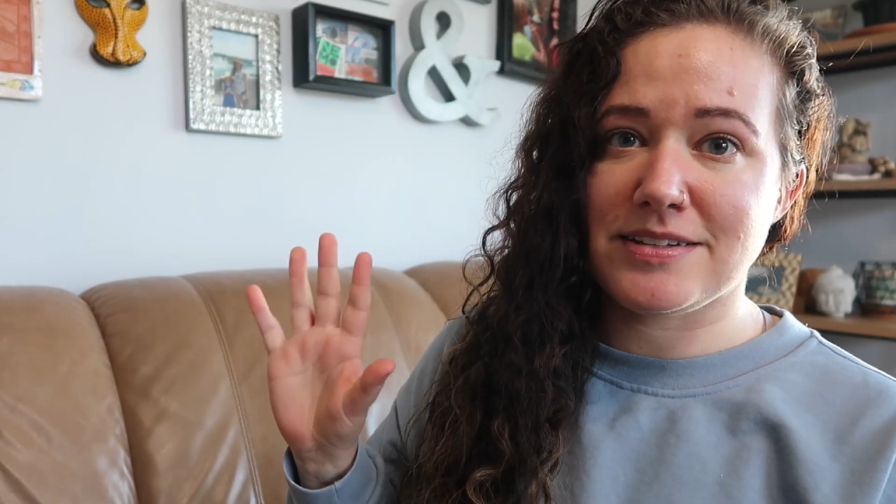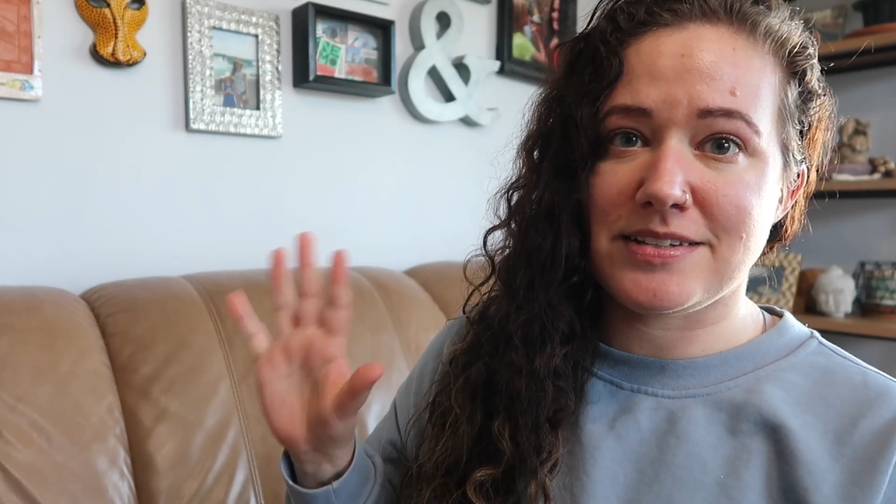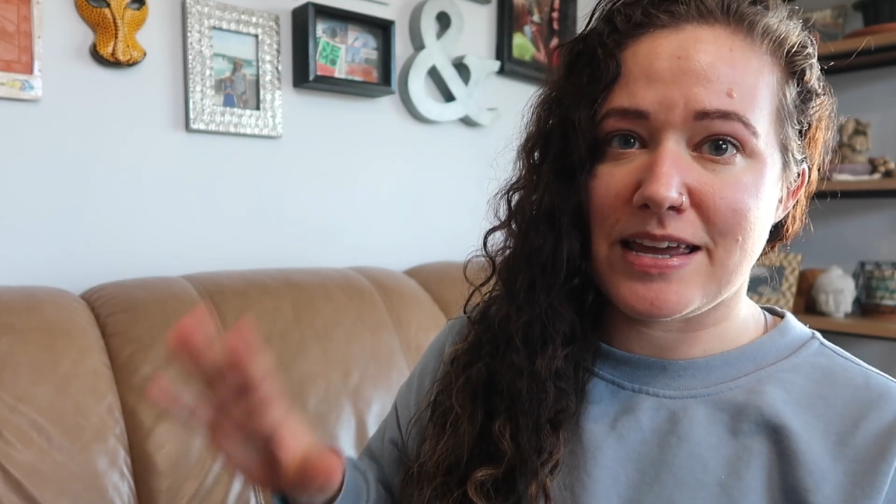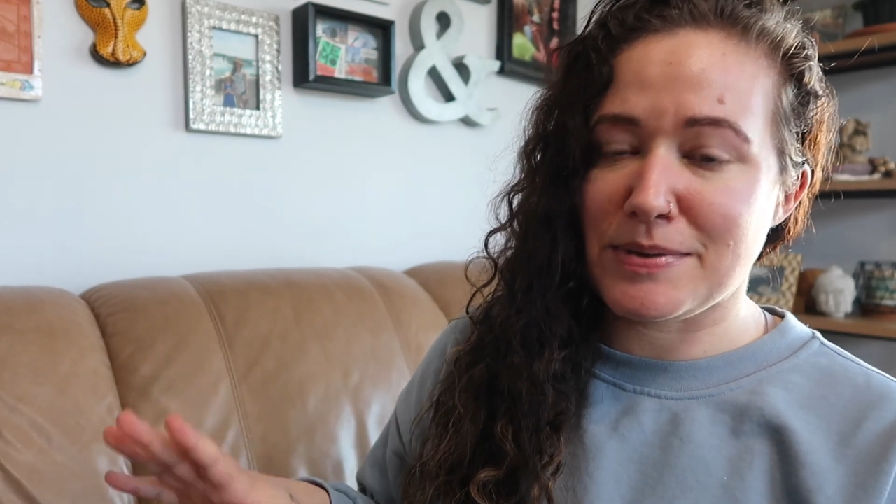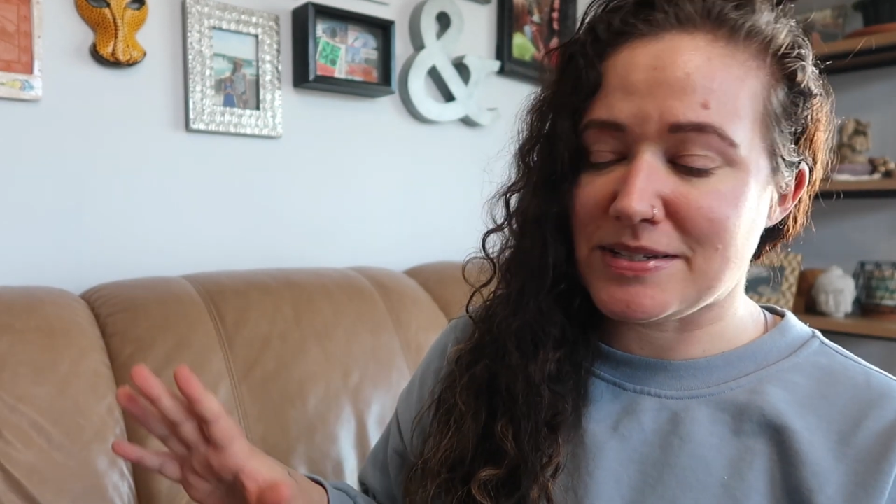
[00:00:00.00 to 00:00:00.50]

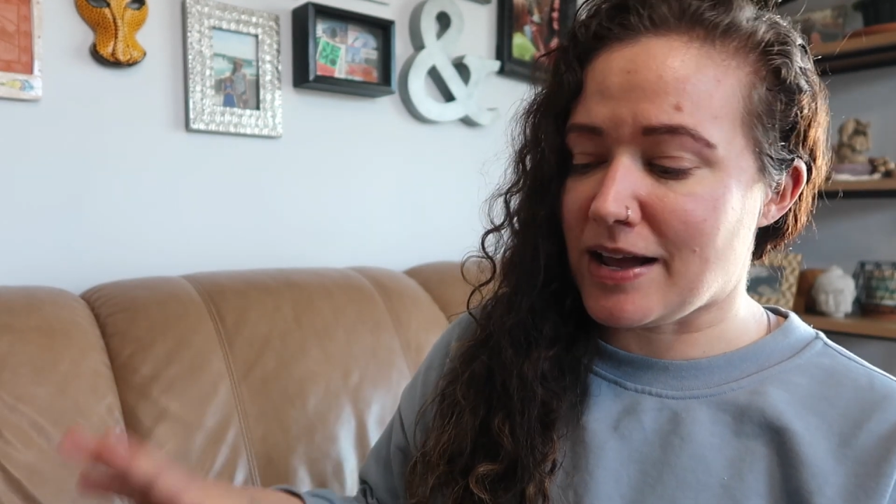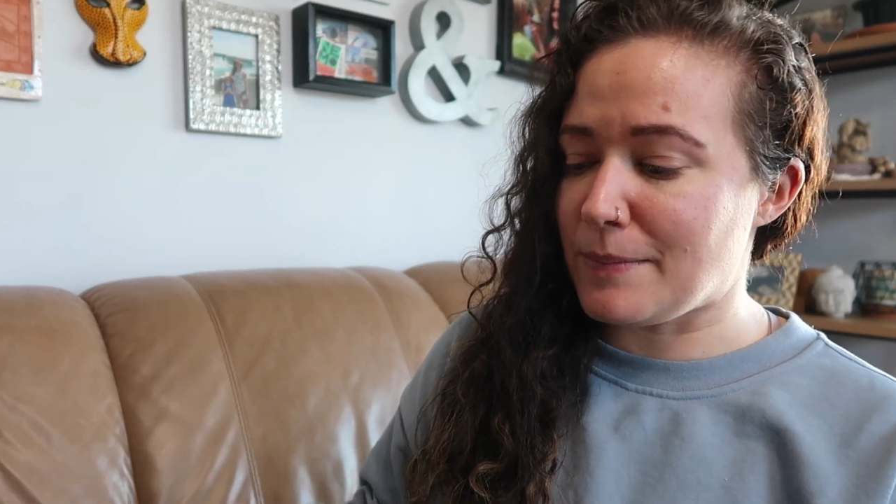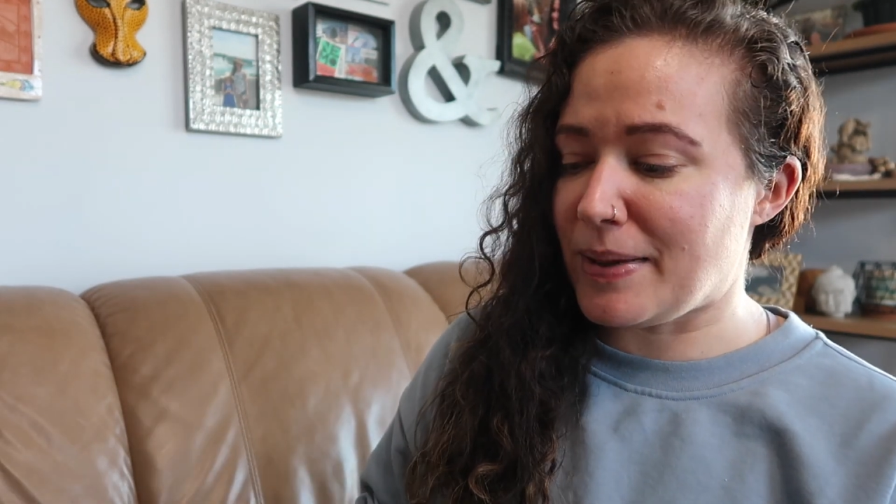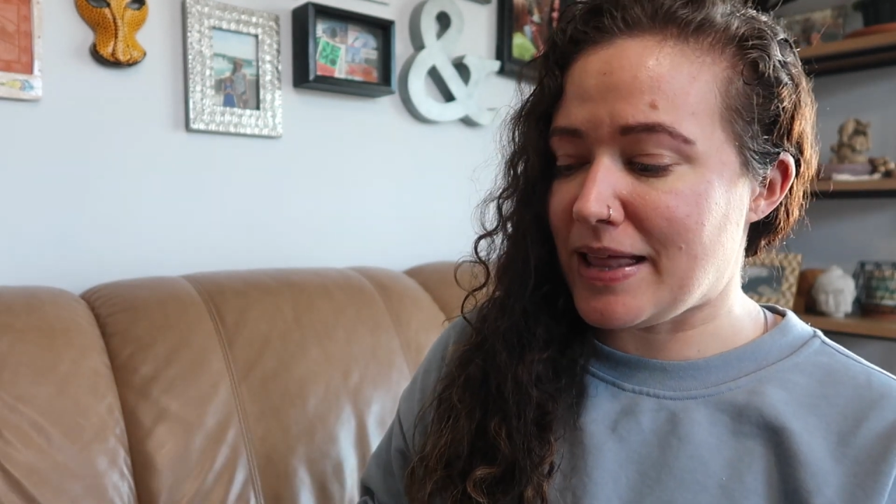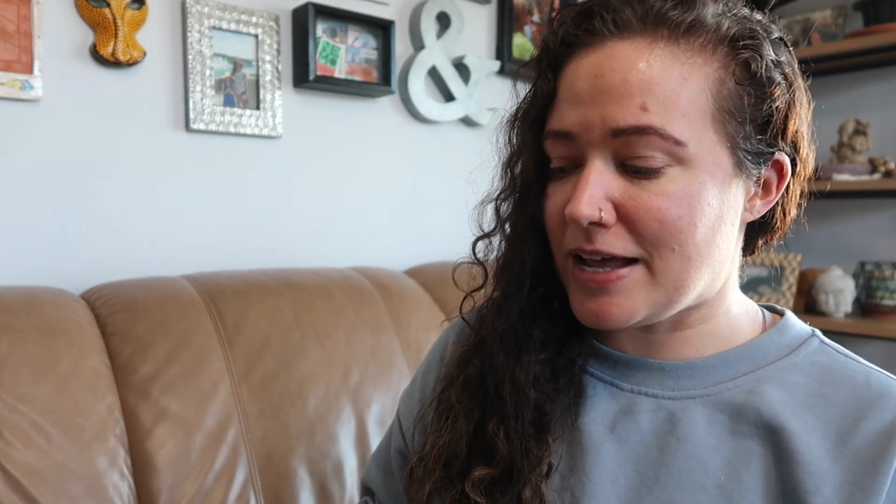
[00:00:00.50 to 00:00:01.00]
same as I got
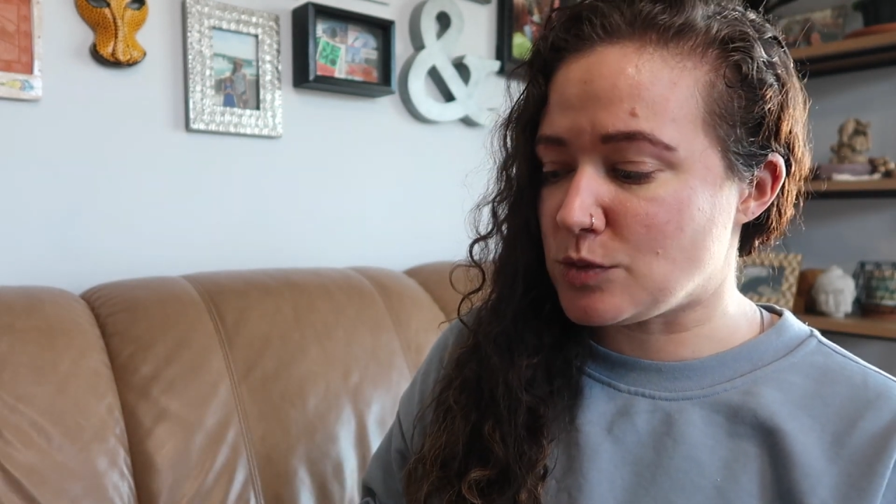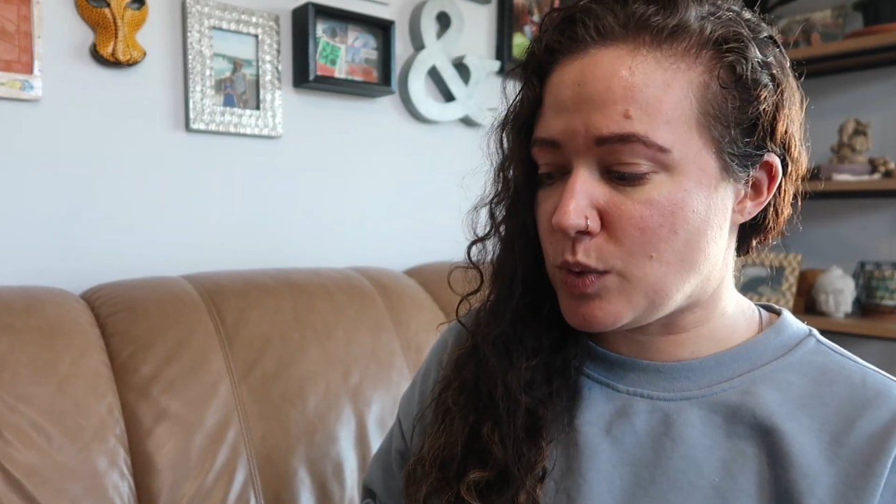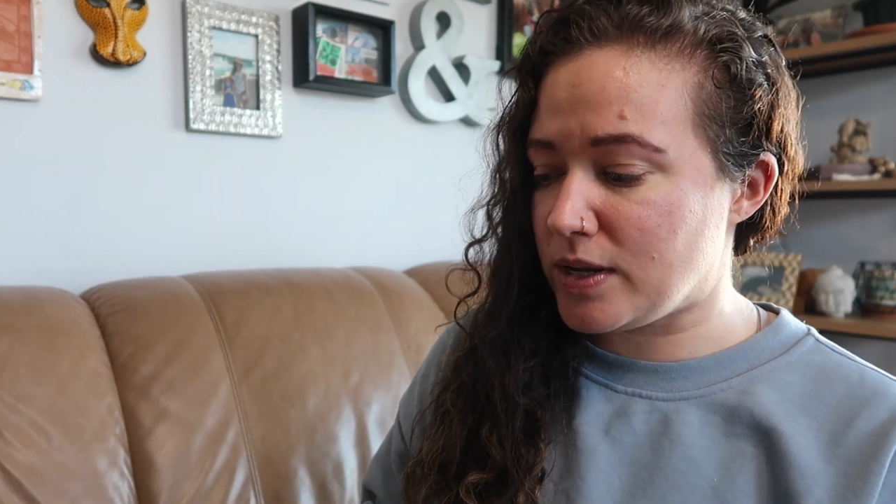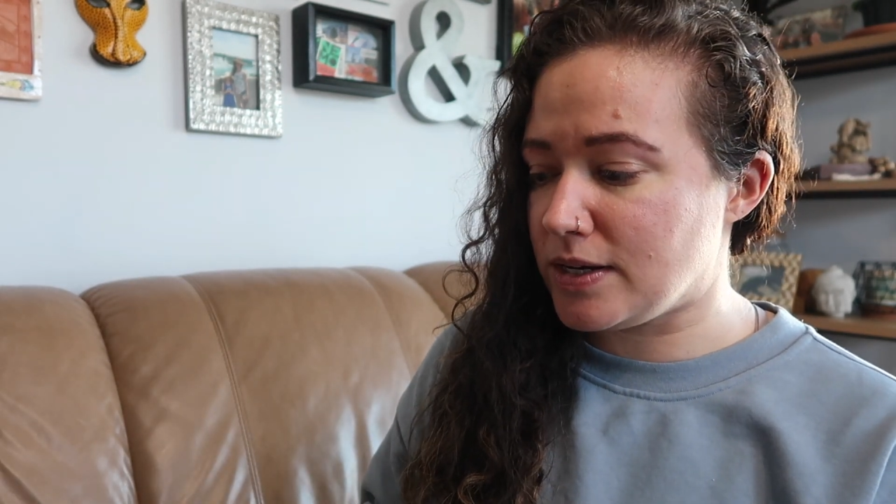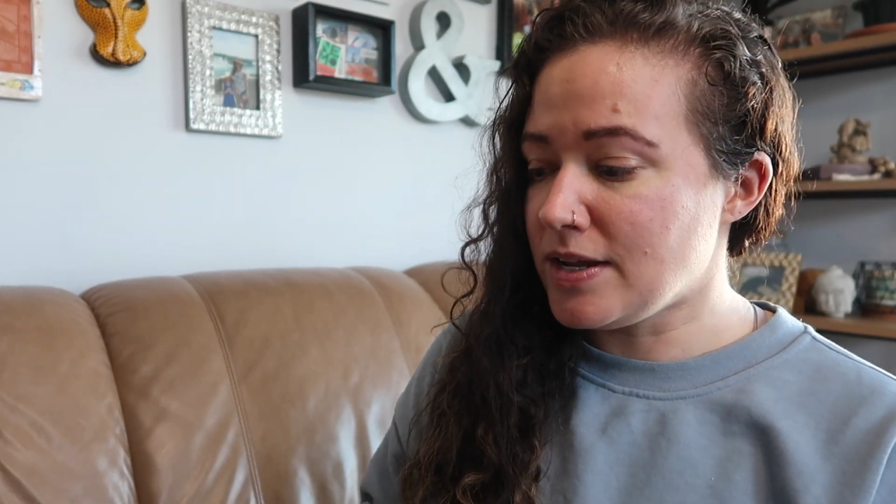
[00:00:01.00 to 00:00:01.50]
my last
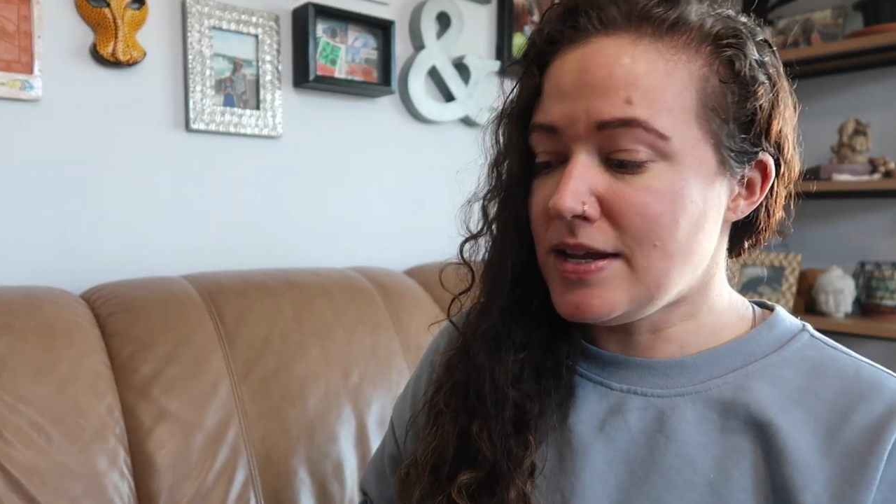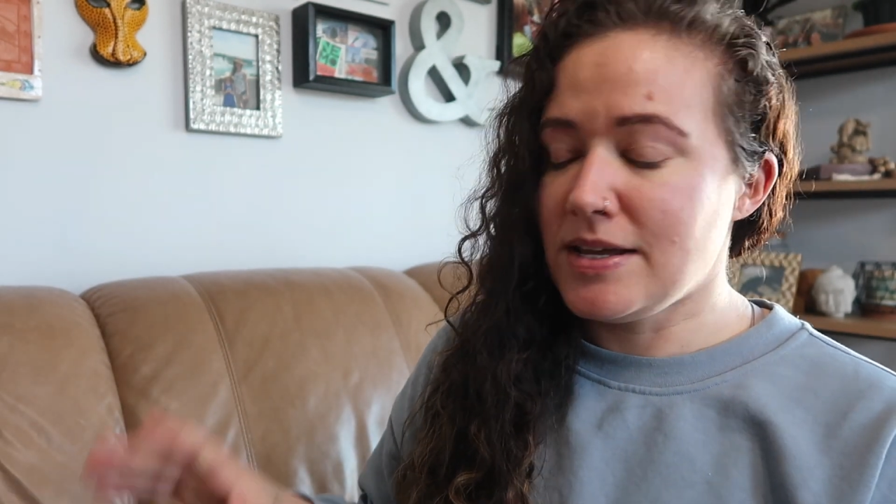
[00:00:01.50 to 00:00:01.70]
one,